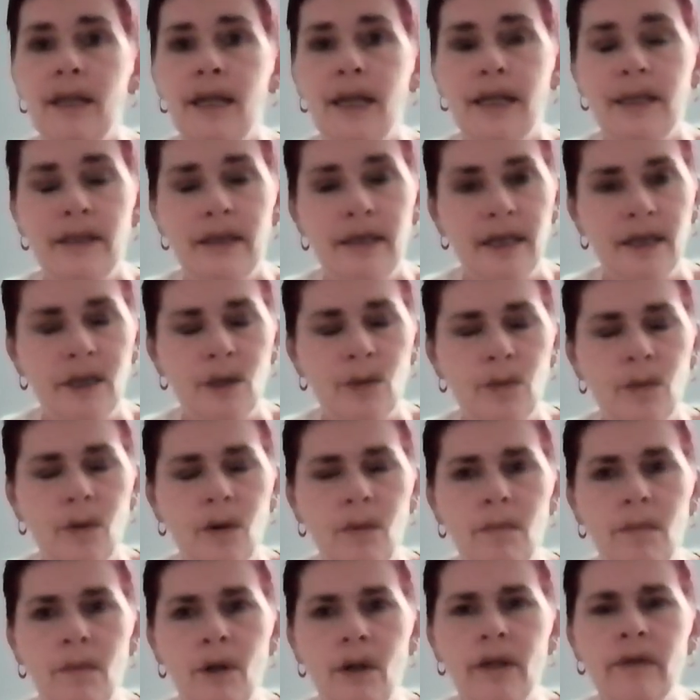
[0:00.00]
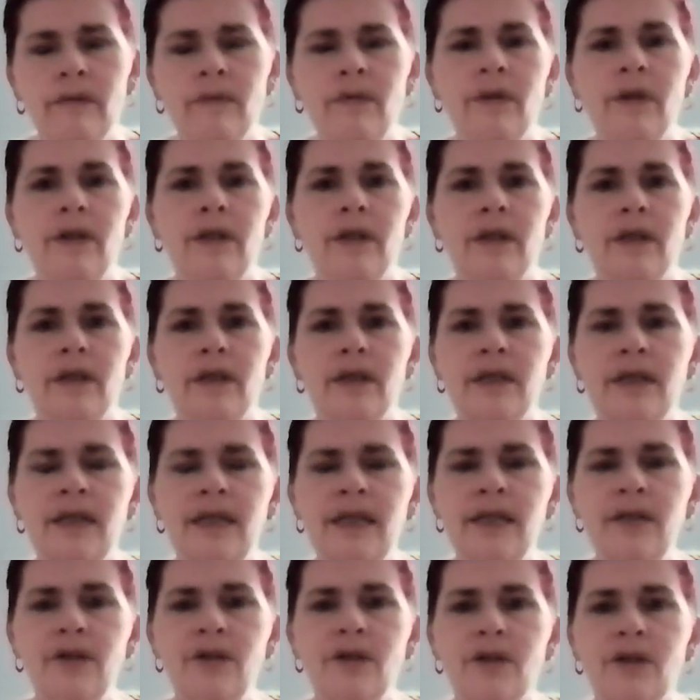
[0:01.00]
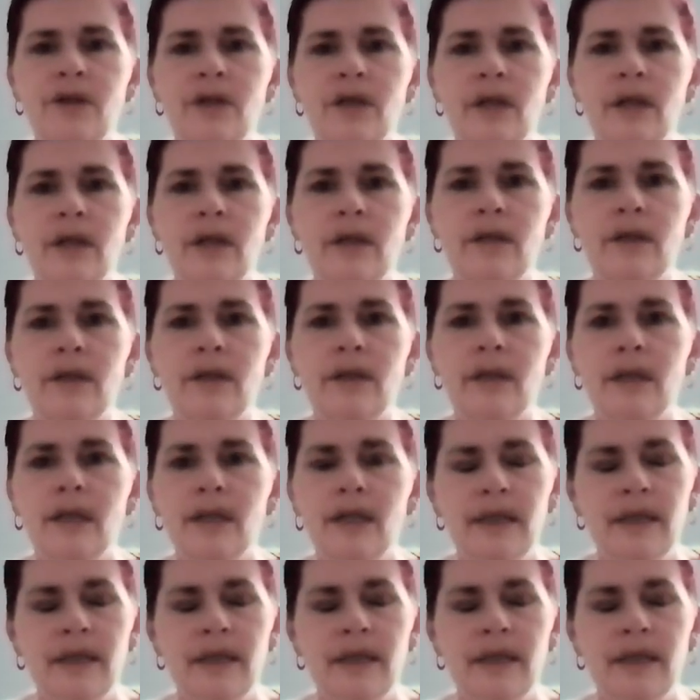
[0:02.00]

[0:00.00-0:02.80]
And that's what mindfulness teaches us.